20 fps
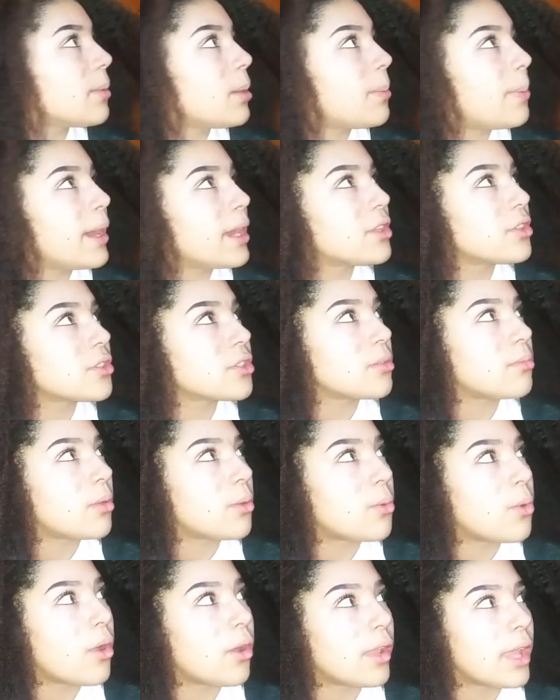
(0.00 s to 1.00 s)
of my pictures on my
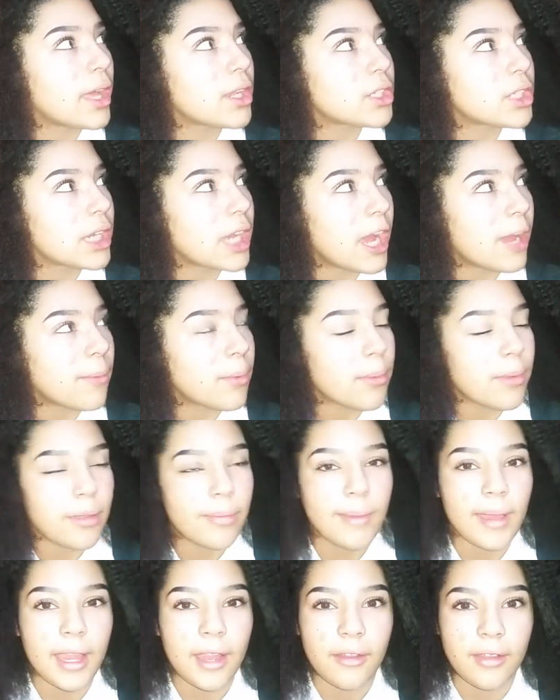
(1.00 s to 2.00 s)
wall actually had me
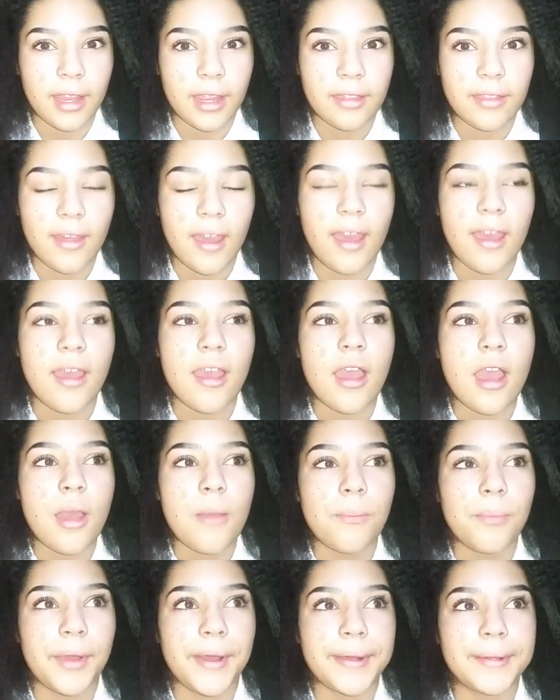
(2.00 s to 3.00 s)
with my hair like that,
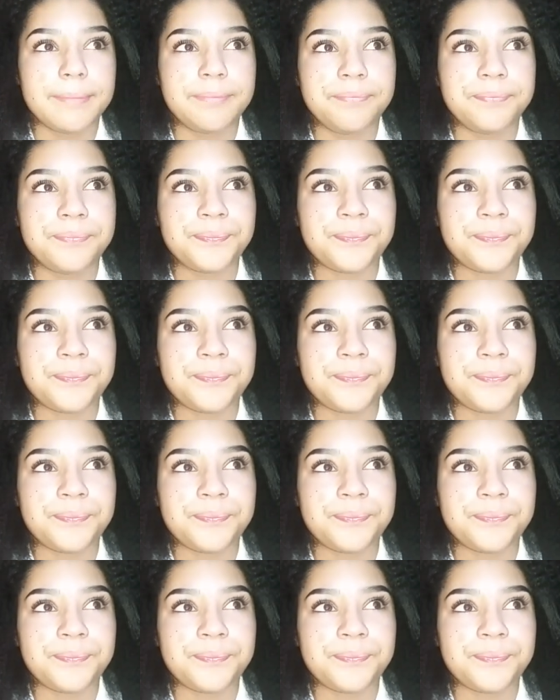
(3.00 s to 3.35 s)
but